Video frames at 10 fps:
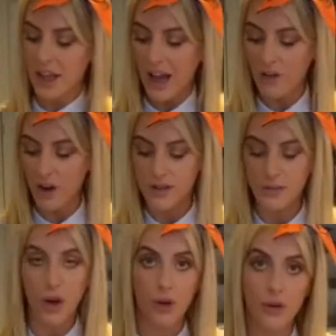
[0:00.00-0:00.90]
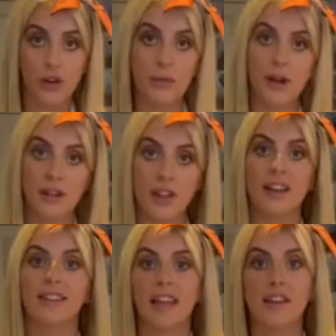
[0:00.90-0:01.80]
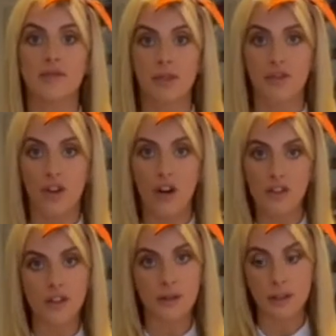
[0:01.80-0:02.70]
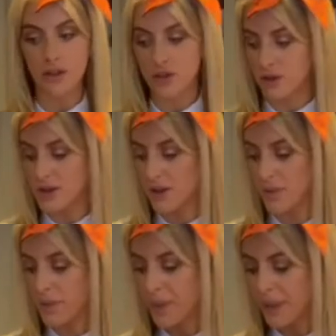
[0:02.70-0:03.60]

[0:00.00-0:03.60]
I've got some coconut milk that I saved before to do a little drizzle.